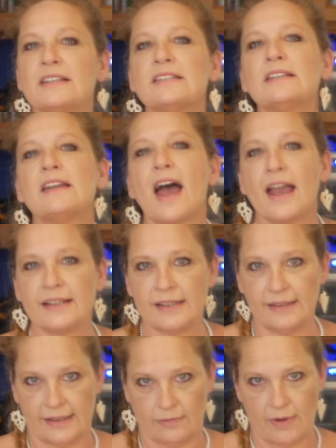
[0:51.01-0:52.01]
is an
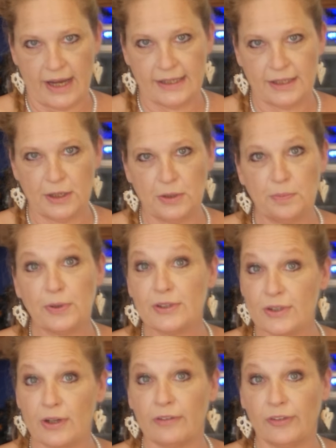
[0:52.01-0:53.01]
excellent way to
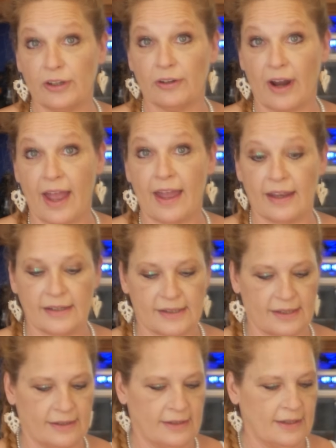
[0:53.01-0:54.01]
preserve your
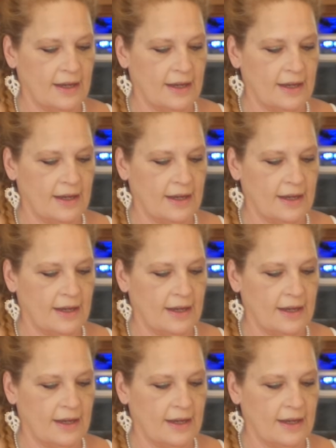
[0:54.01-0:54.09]
eggs.